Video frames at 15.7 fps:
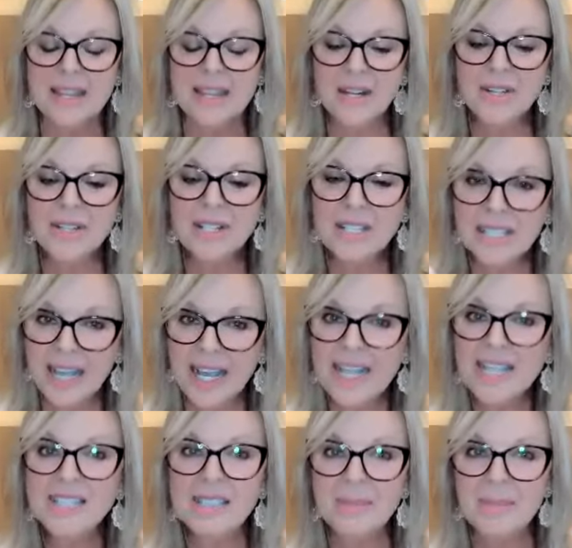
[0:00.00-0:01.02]
There's a
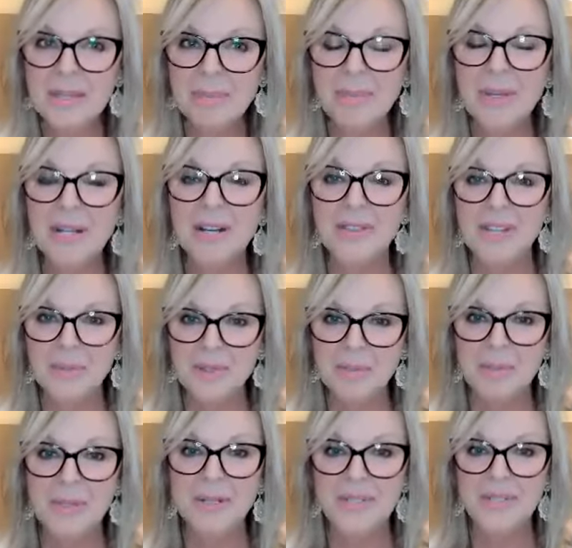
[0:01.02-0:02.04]
case to be built that was
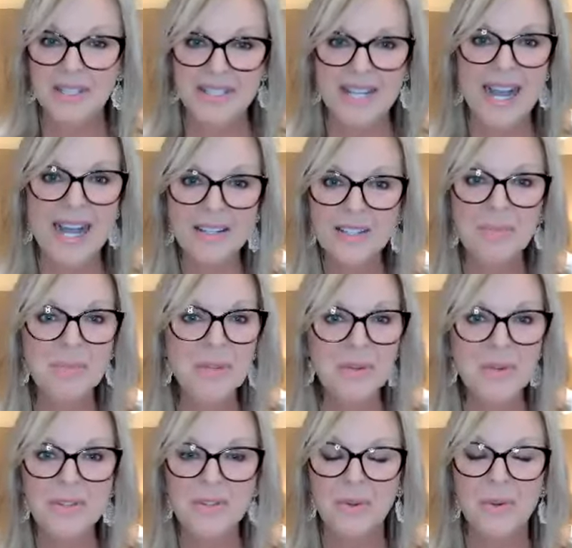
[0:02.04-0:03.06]
built at Talisman
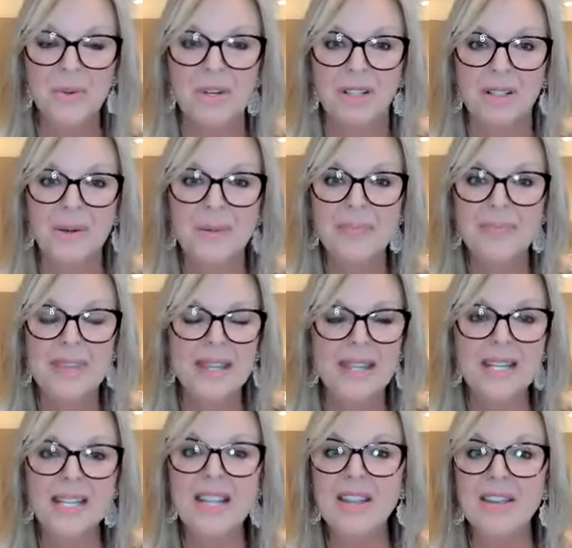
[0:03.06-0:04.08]
Resort.
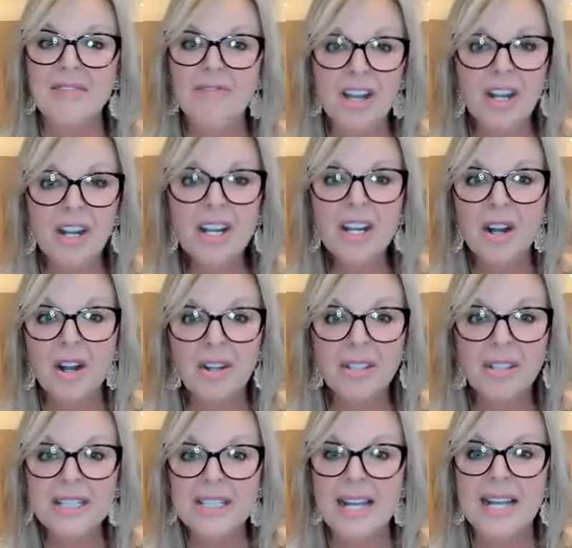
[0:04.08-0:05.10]
In the very
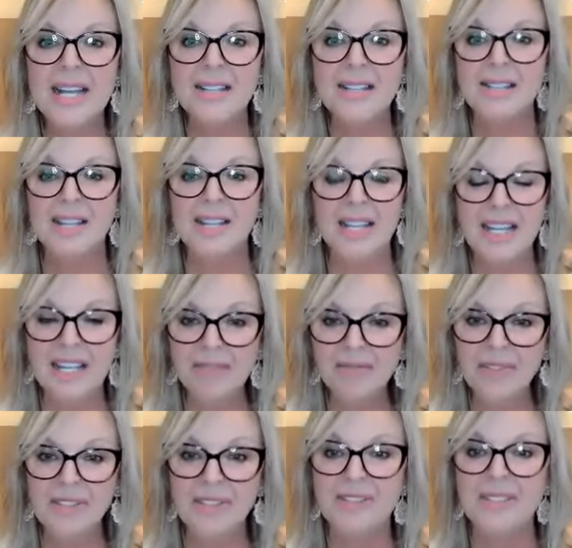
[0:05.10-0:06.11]
early days, in the
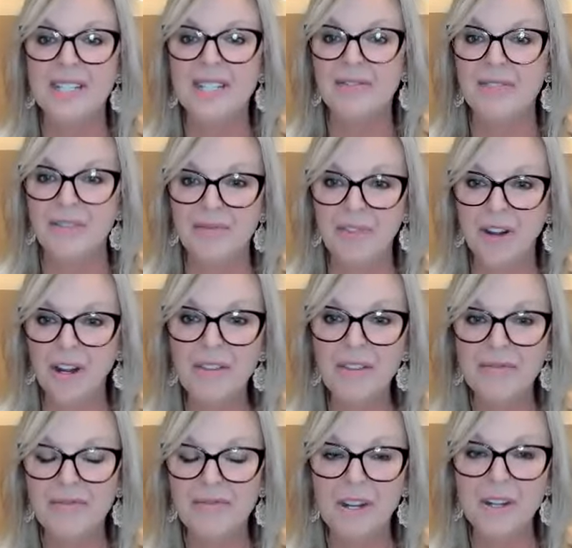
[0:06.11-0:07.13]
infancy of the
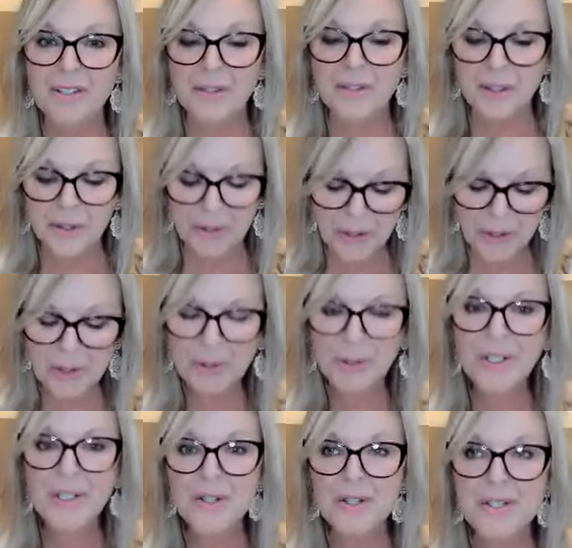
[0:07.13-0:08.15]
first little
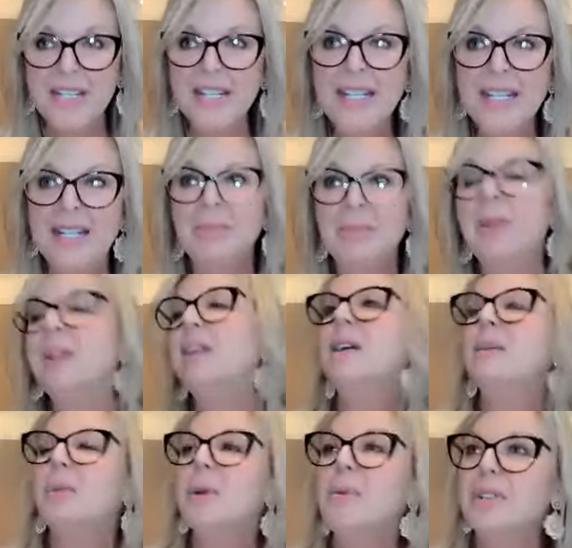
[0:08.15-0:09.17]
nuclear team,
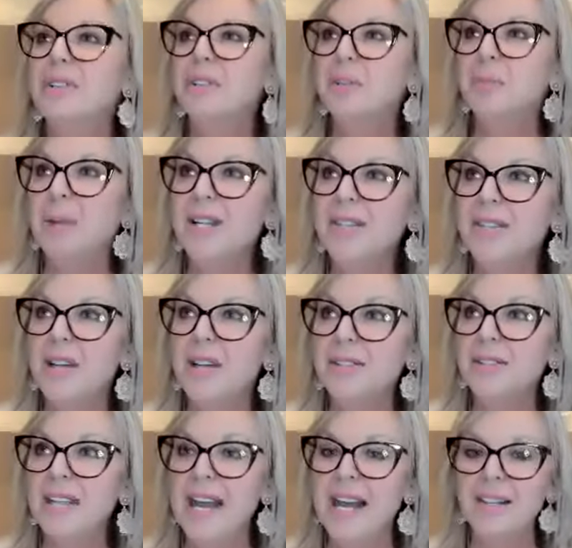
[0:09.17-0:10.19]
we went to this place
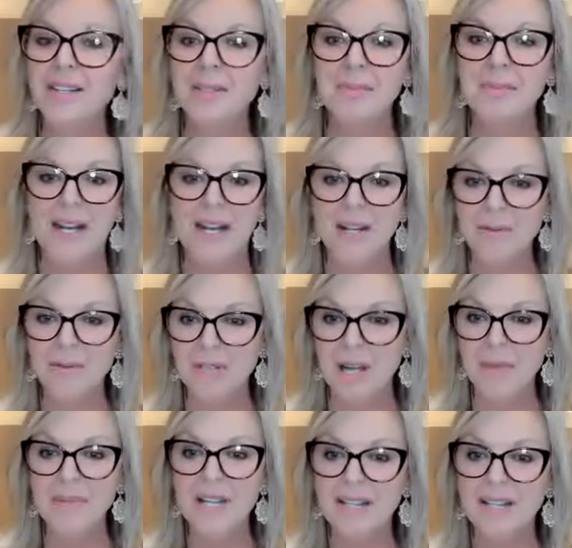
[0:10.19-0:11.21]
called Talisman. I know
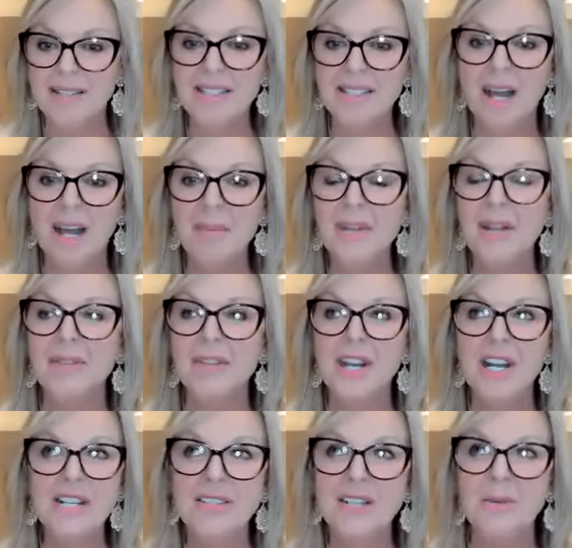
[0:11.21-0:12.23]
Tommy, I see Tommy on
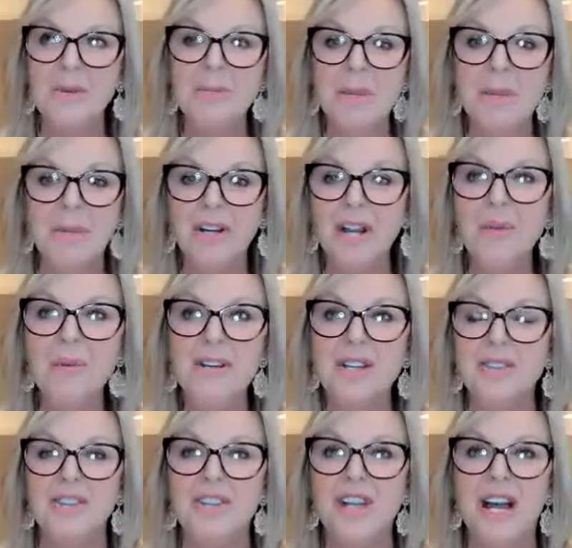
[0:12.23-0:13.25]
there. He's going to remember going
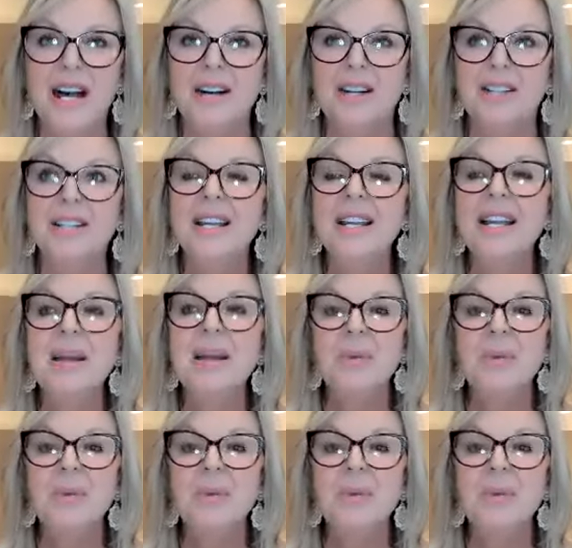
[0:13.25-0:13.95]
as a child.